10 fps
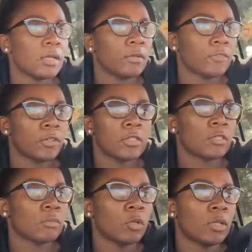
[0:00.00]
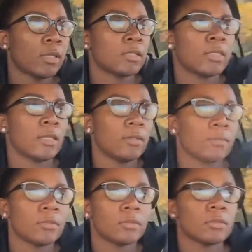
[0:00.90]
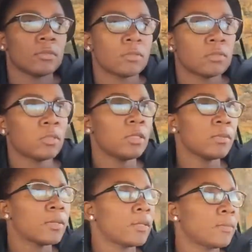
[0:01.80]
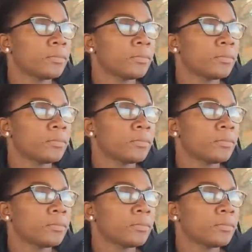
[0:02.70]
for this small ass town. So anyway,